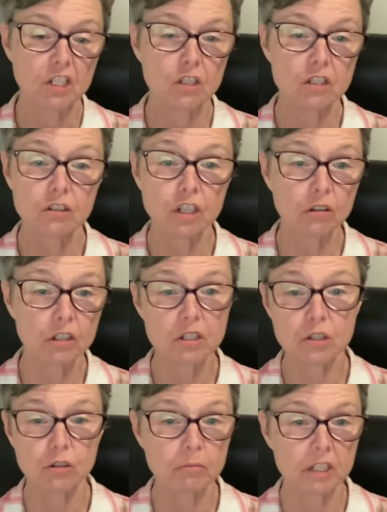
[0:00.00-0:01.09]
So don't
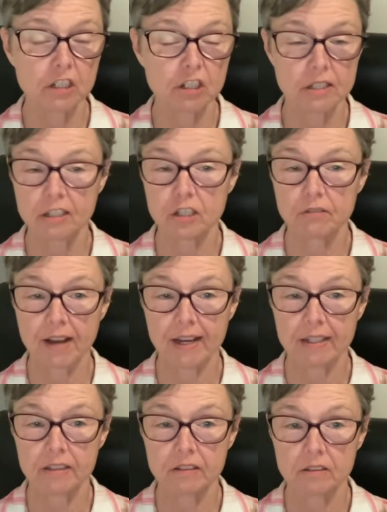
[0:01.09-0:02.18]
assume that just because you've
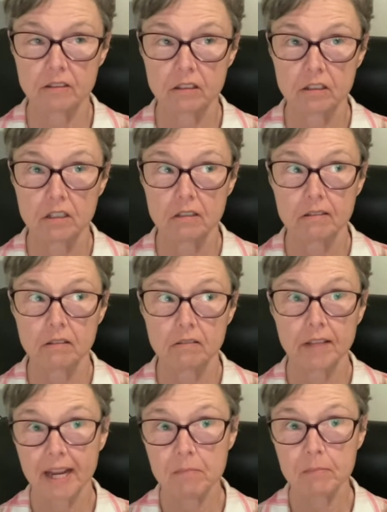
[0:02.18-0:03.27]
had
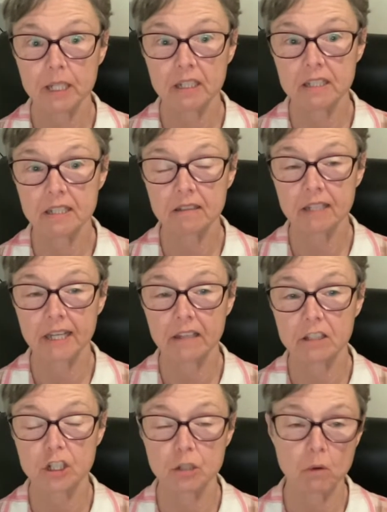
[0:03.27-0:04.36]
lamb meat and didn't like
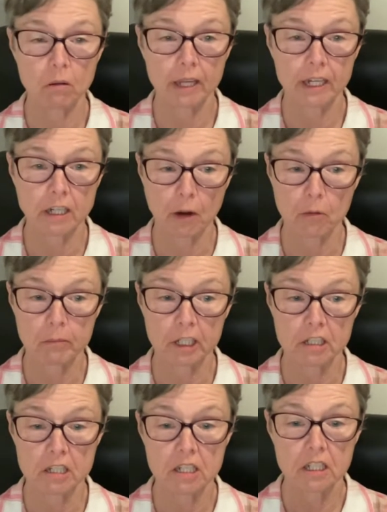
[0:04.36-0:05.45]
it, that you won't like goat
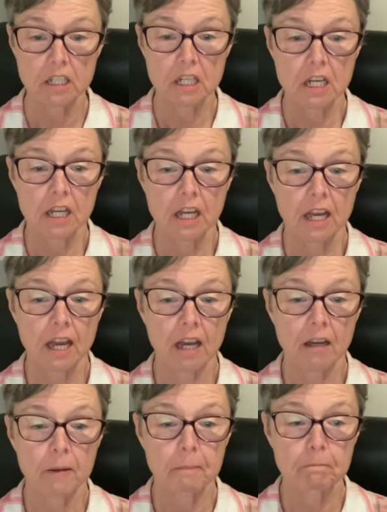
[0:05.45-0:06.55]
meat.
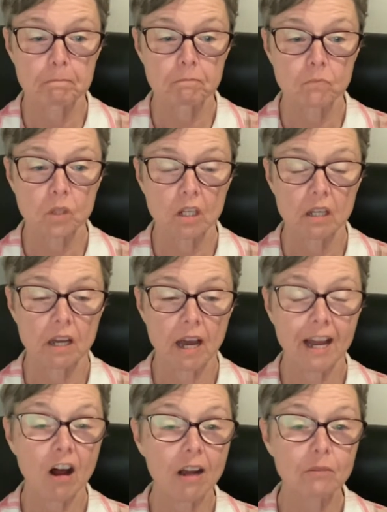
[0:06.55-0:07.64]

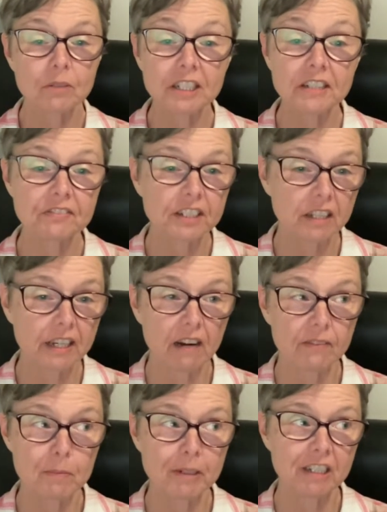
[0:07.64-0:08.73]
I really feel like
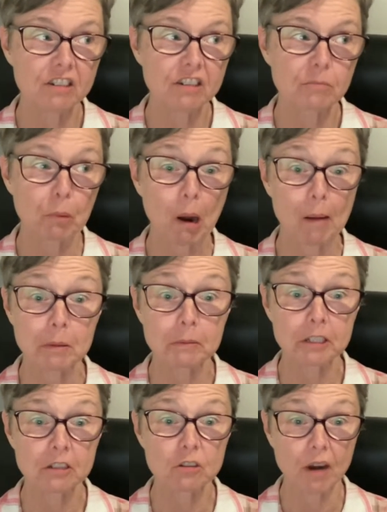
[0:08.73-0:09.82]
everybody should
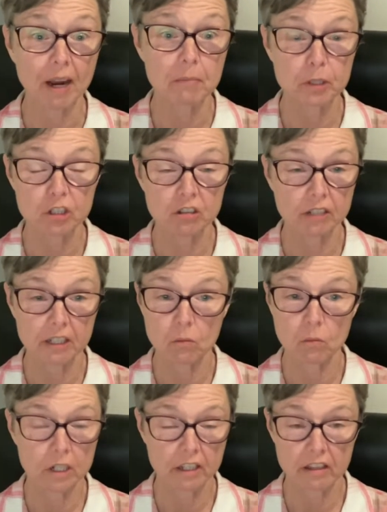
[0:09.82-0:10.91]
probably try
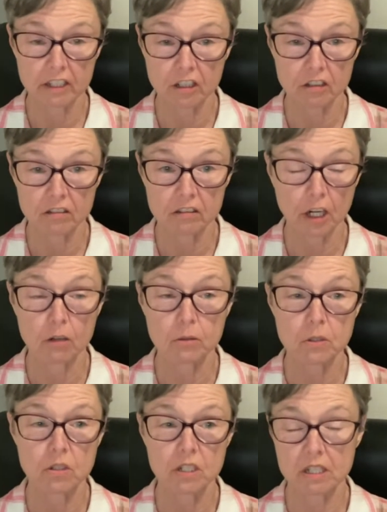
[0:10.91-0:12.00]
butchering one of their
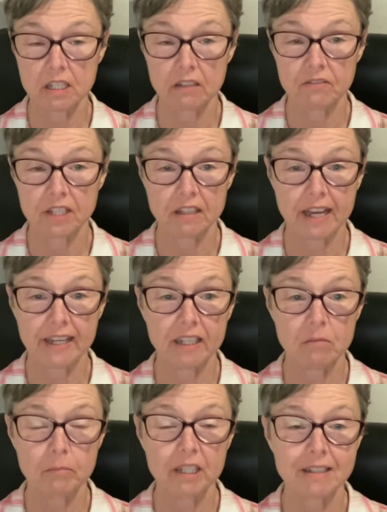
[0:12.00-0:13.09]
goats to see if they like
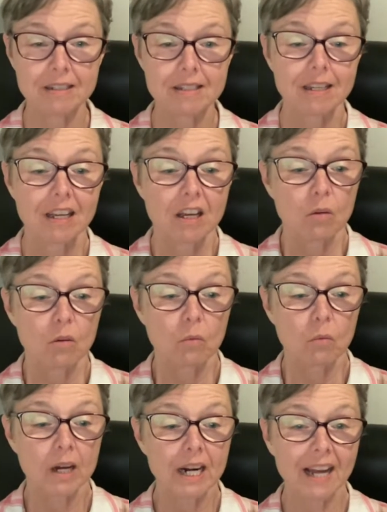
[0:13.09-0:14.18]
it. Because
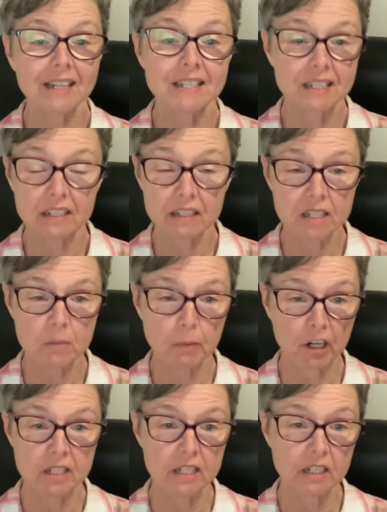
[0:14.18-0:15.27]
what I said to this
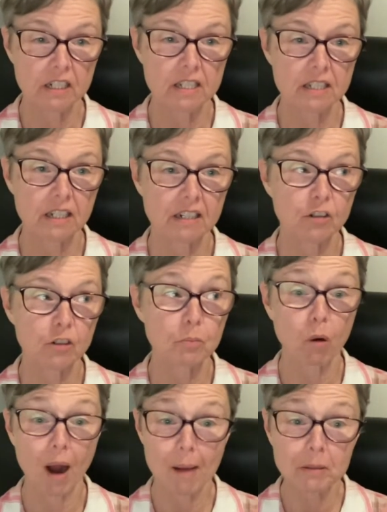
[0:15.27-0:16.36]
person is that there's
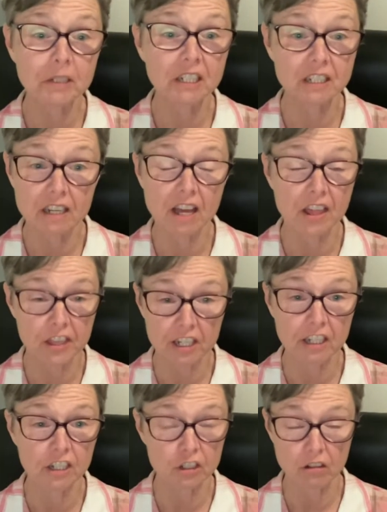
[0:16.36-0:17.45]
probably
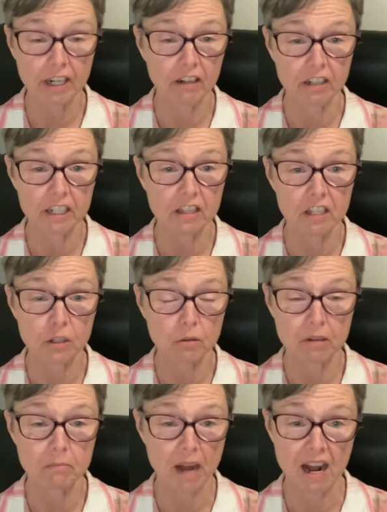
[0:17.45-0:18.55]
nothing in your area that you
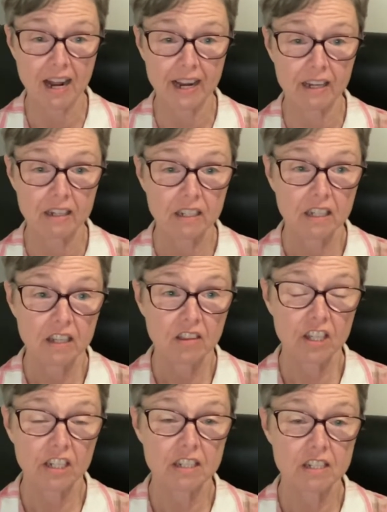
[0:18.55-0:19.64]
can buy
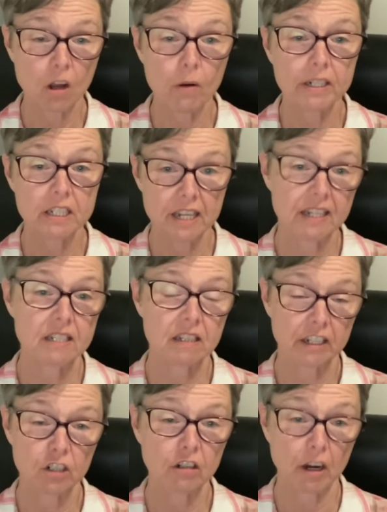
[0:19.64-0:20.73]
that is going to taste
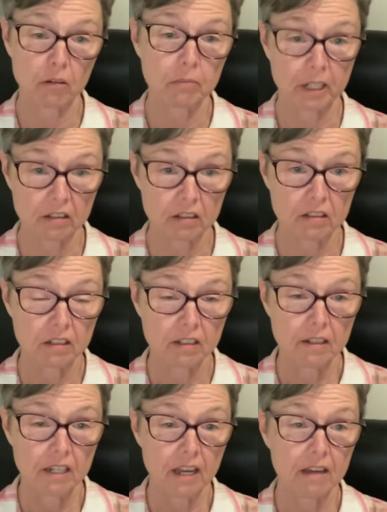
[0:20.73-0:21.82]
like your goat meat.
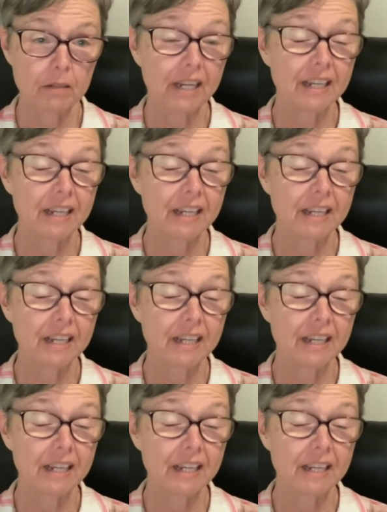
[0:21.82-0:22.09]
And